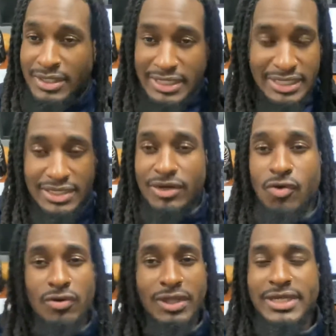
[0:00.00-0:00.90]
It can
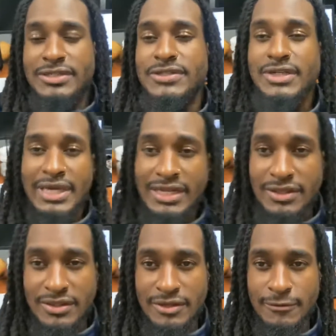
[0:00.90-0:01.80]
correlate to
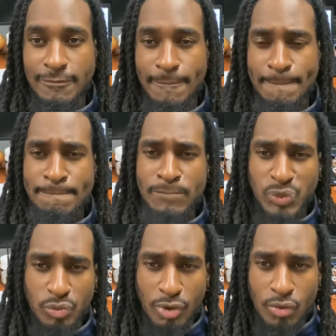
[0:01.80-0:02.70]
anything.
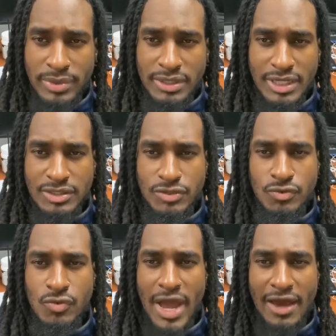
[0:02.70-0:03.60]
The moment that
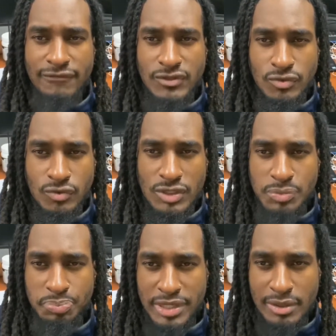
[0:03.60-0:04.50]
you have to
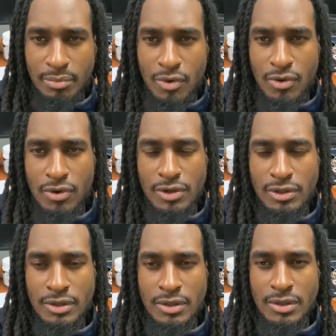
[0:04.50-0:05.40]
speak more
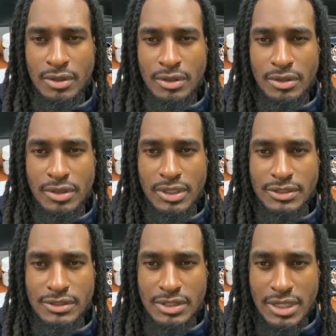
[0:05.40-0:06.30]
than
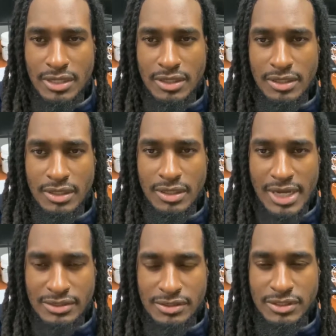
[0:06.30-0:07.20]
is needed and
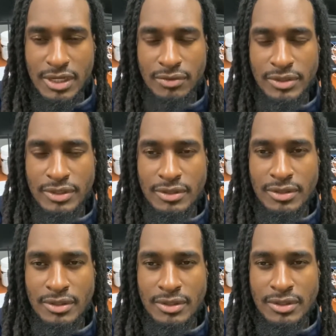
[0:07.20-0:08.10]
necessary
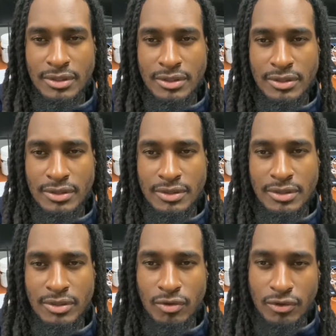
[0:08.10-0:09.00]

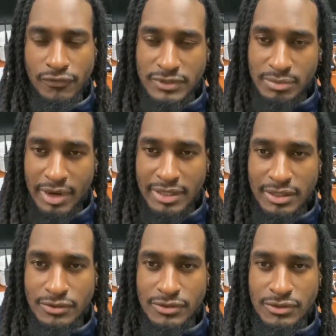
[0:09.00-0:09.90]
in order for somebody
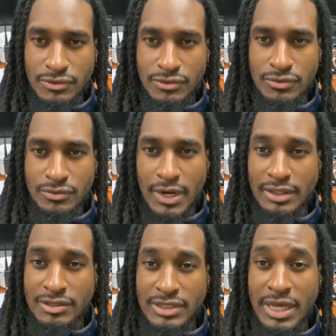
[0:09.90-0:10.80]
else to
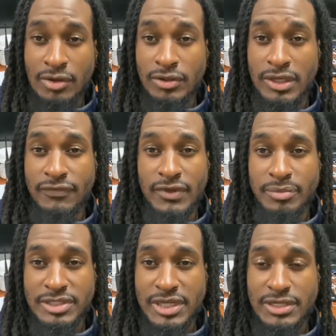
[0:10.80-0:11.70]
understand or give them
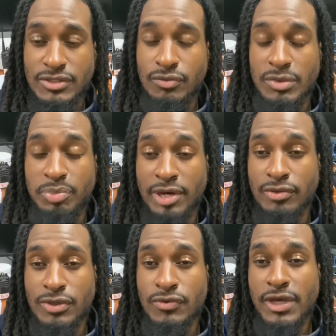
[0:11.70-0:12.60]
a chance to rebuttal,
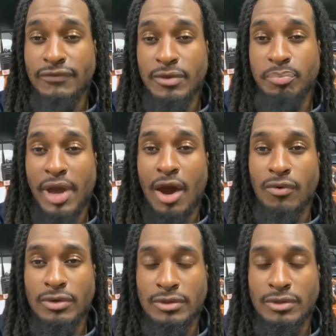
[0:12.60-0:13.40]
you give them power